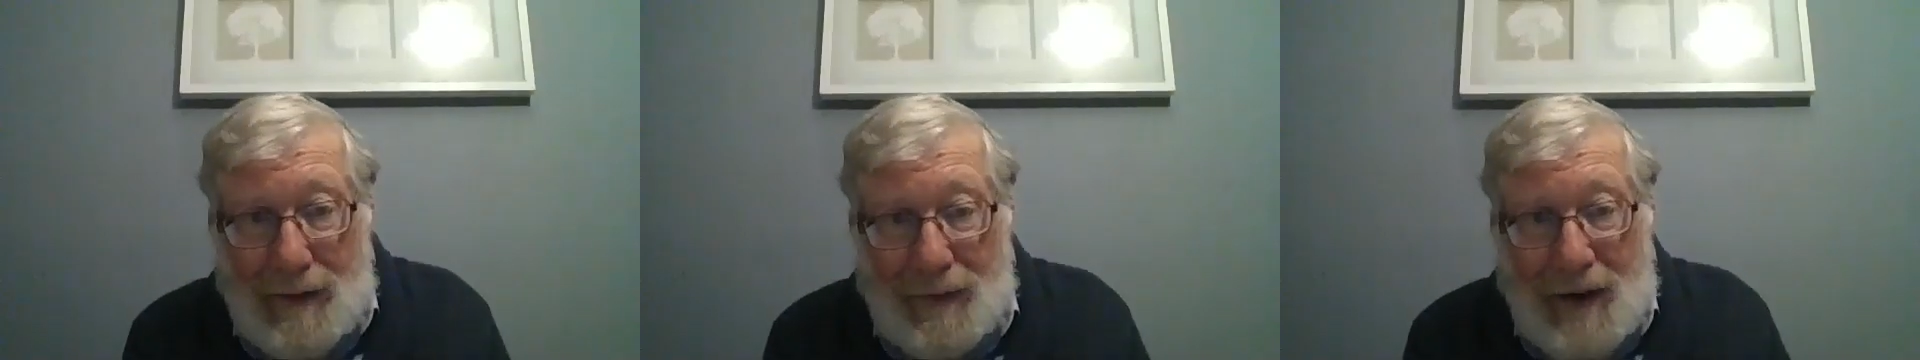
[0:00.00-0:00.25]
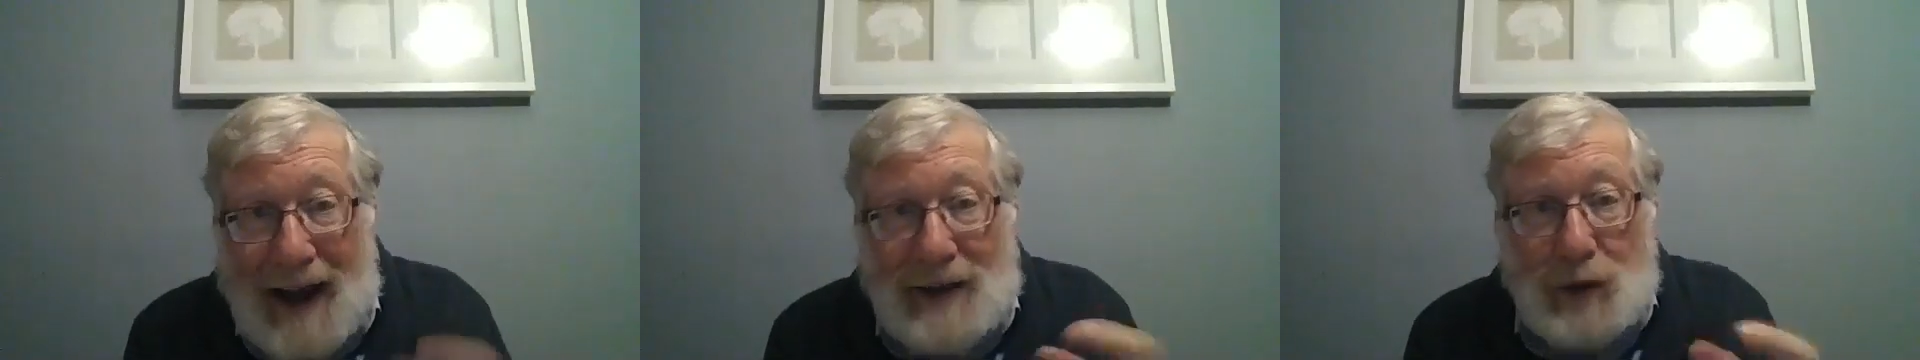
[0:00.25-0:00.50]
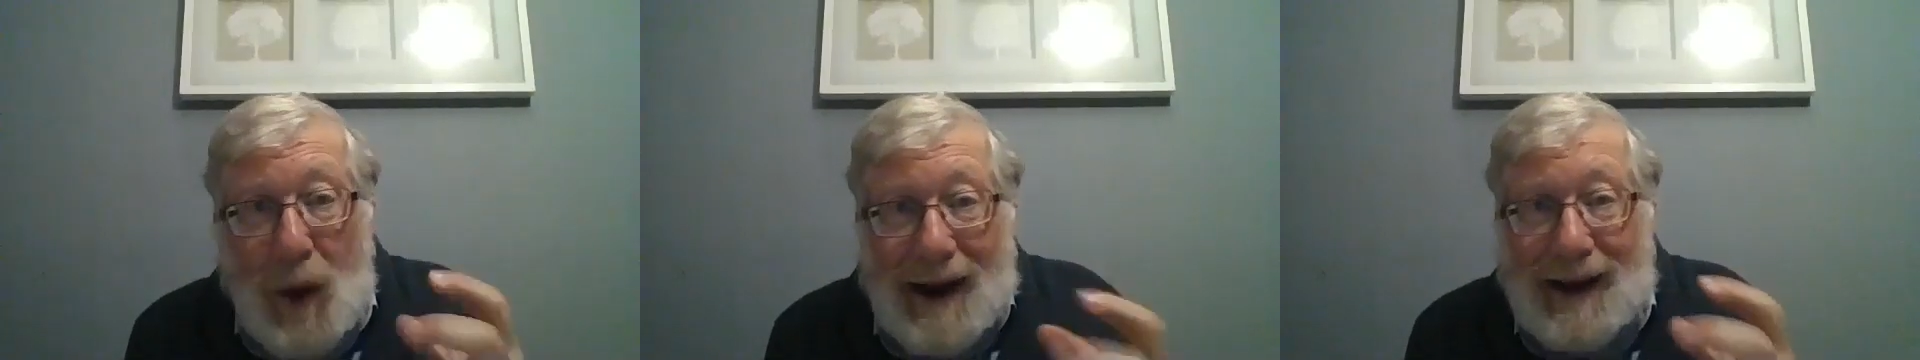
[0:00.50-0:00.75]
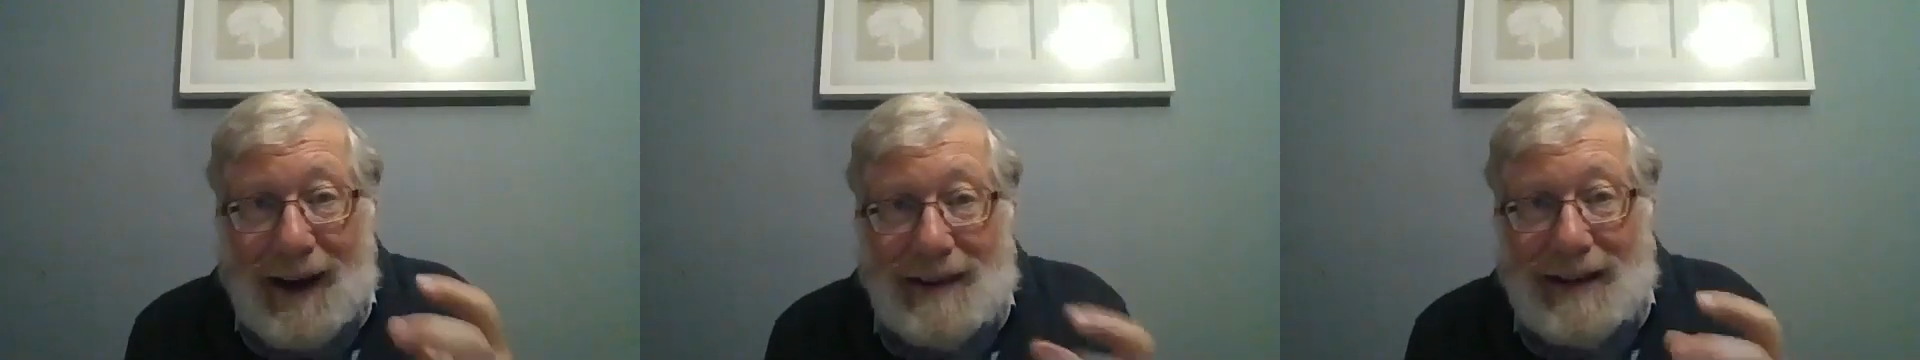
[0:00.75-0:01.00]
That's why
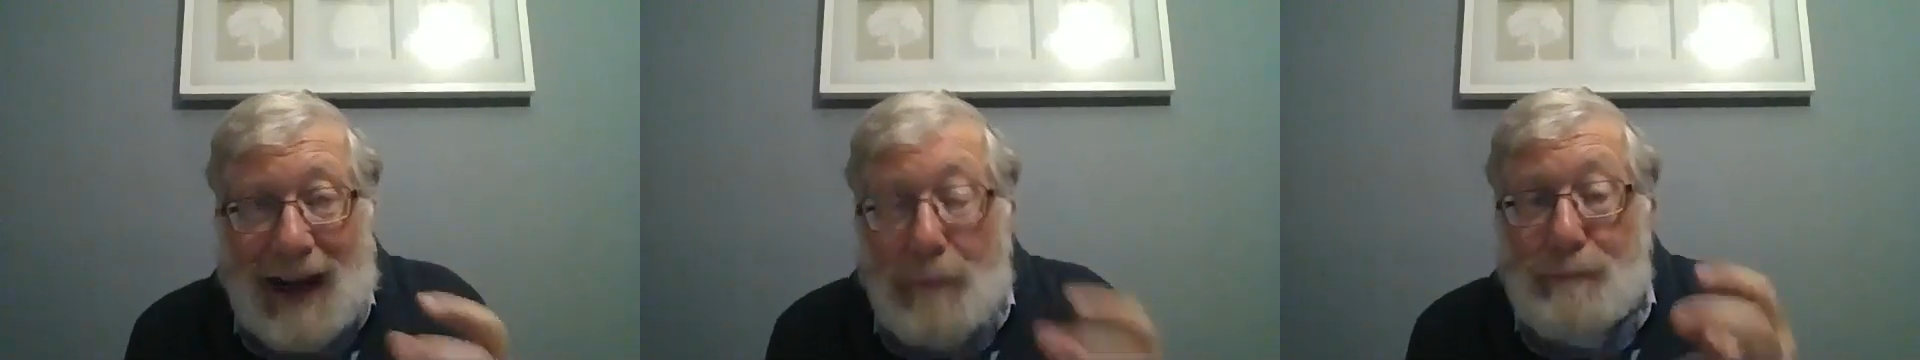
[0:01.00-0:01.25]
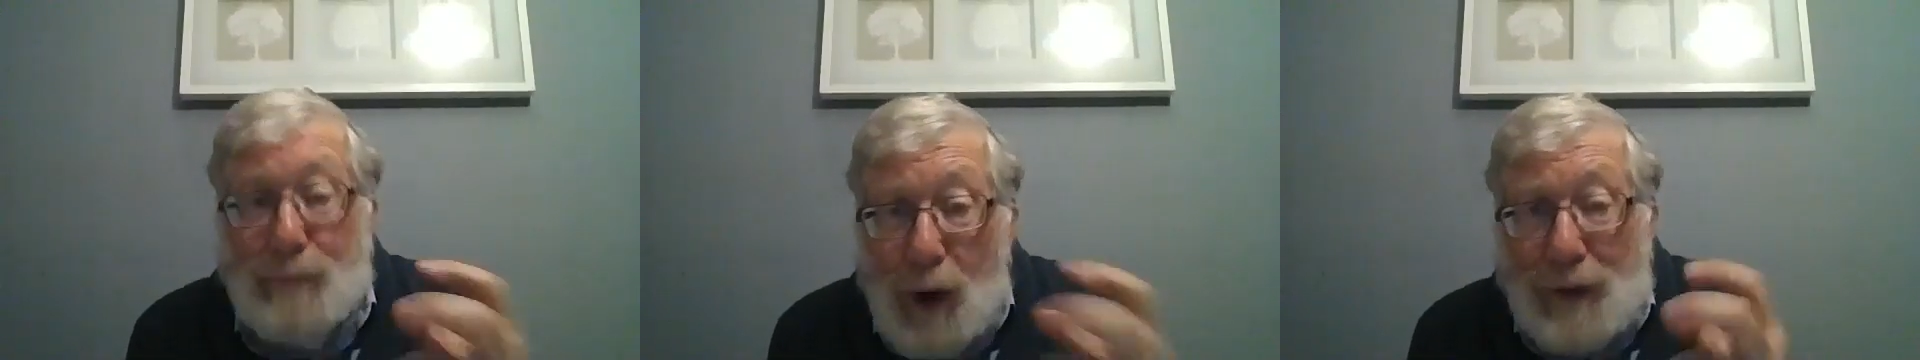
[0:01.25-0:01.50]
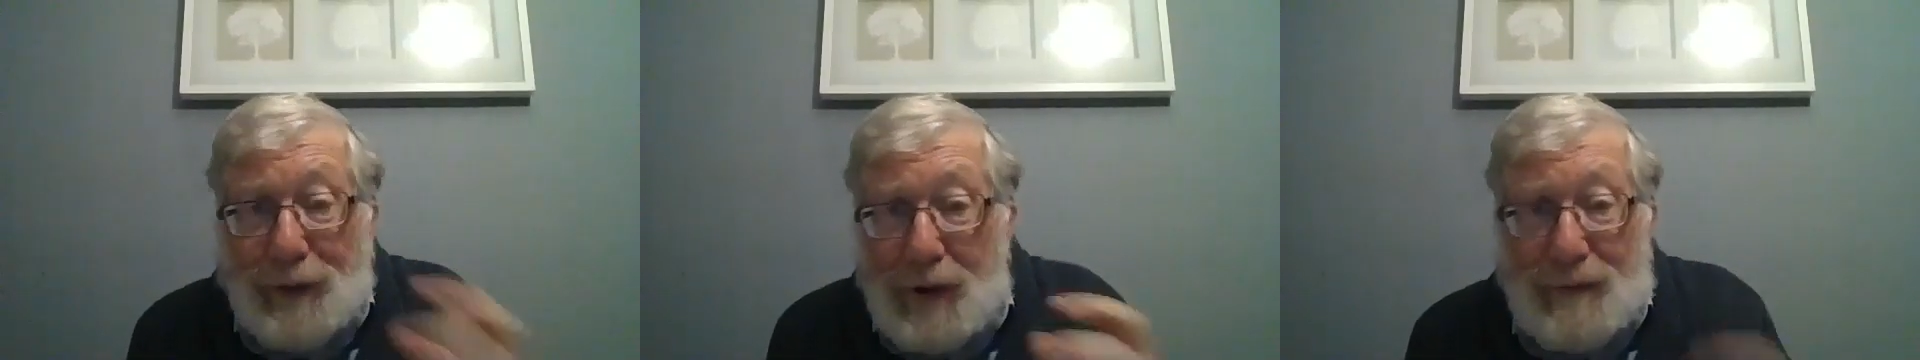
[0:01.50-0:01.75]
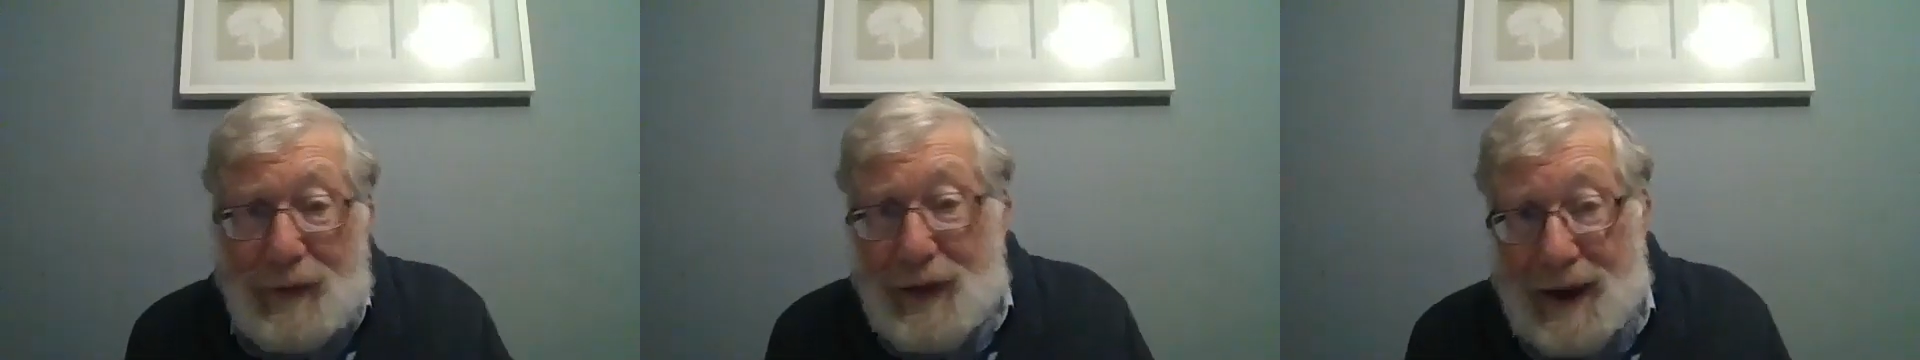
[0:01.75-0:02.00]
Chazal put
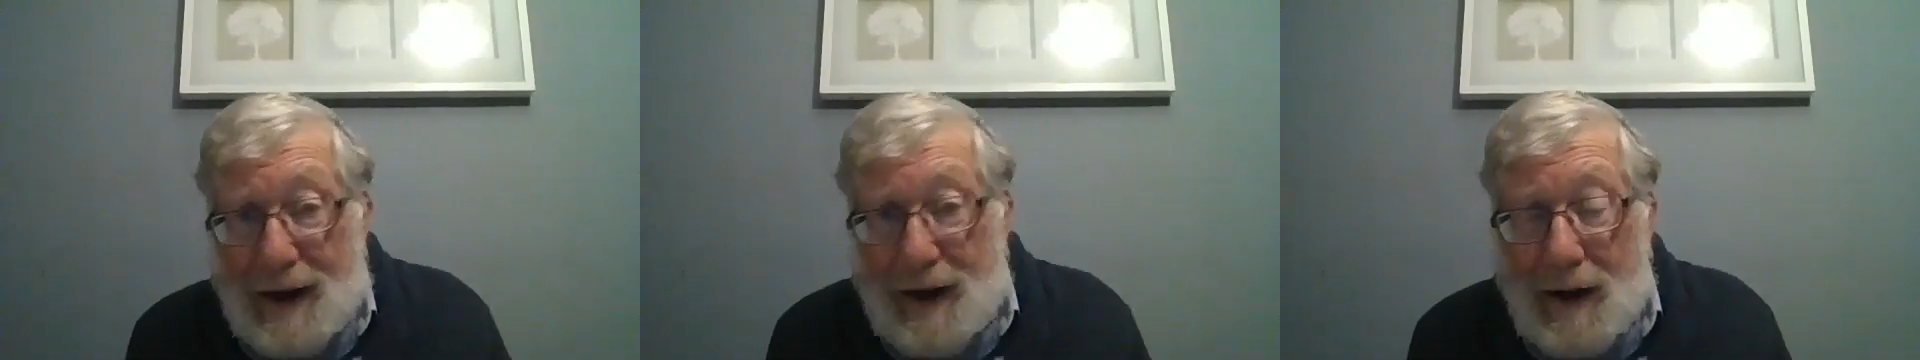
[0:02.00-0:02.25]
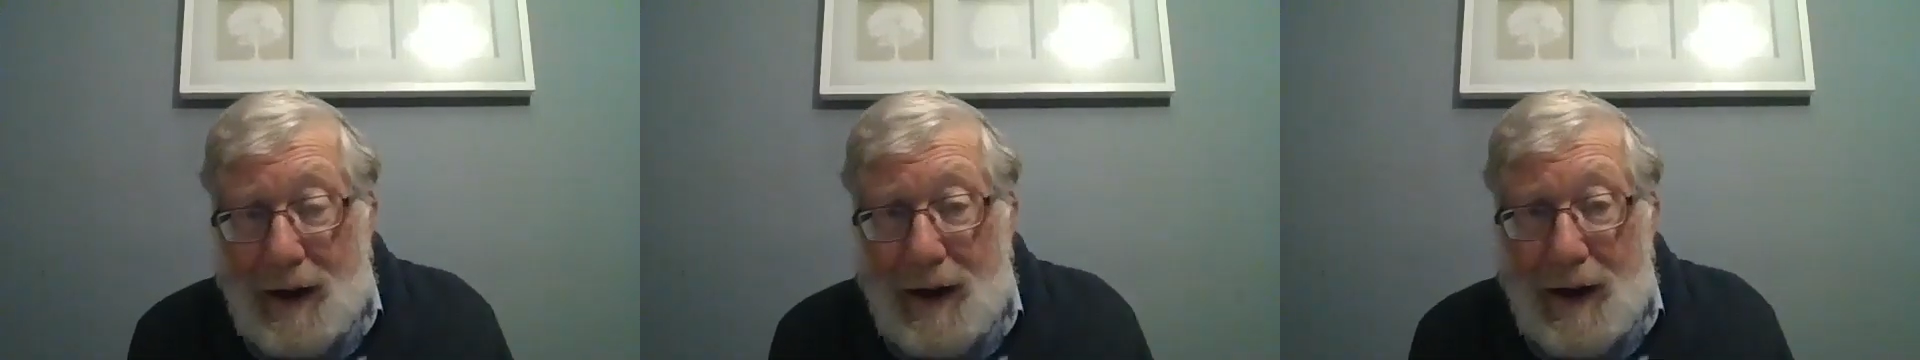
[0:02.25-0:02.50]
them there.